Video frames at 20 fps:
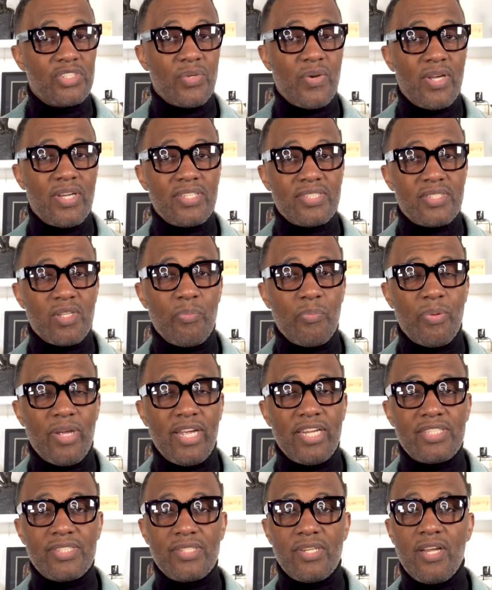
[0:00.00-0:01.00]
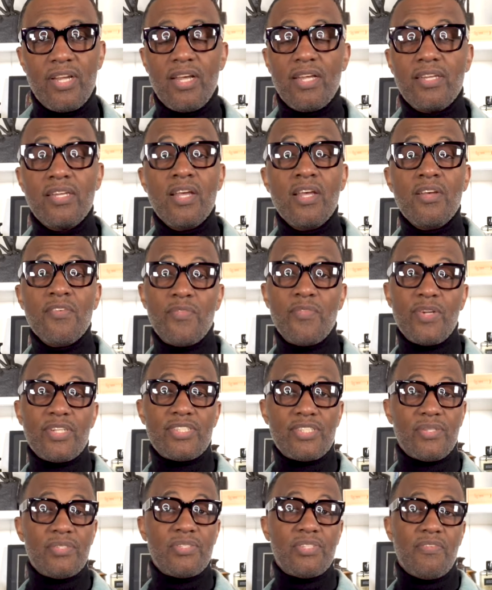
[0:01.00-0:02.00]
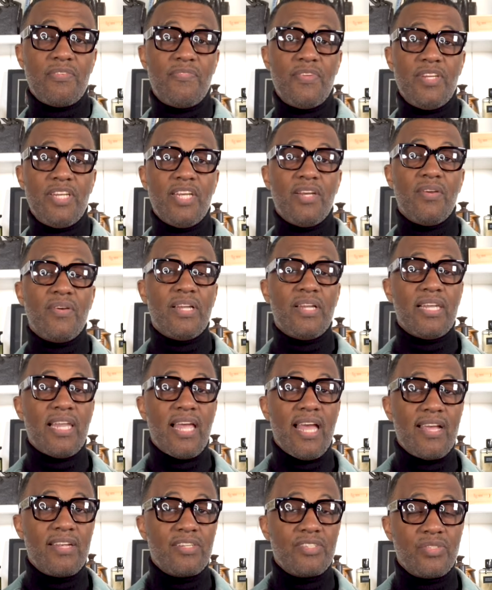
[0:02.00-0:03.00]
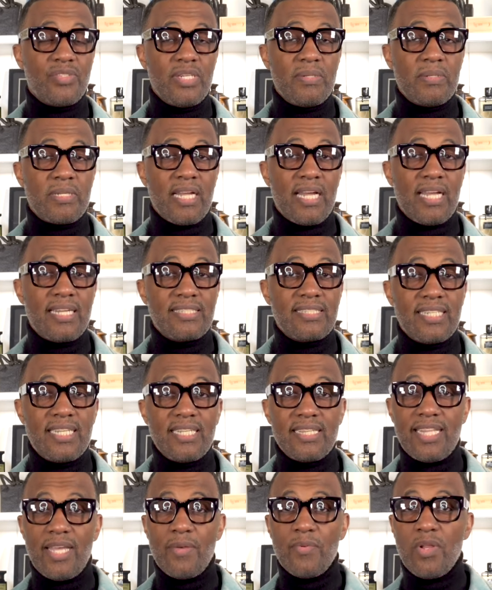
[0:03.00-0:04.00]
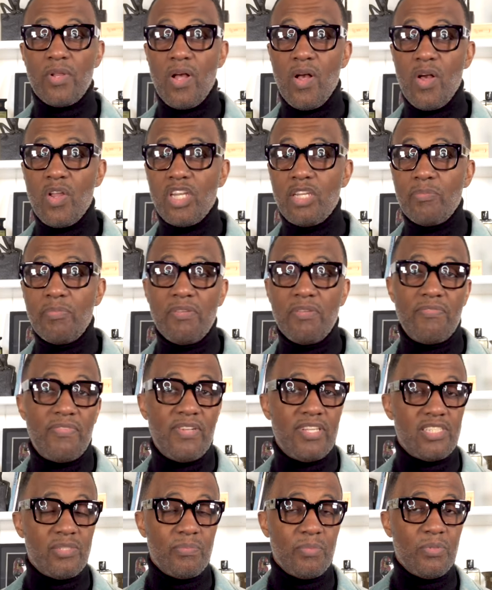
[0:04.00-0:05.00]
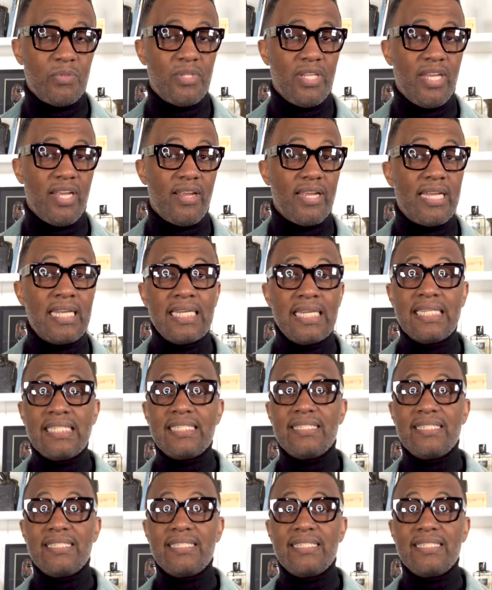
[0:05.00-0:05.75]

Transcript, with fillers: join us on Patreon for exclusive video and live stream content that will only be visible there.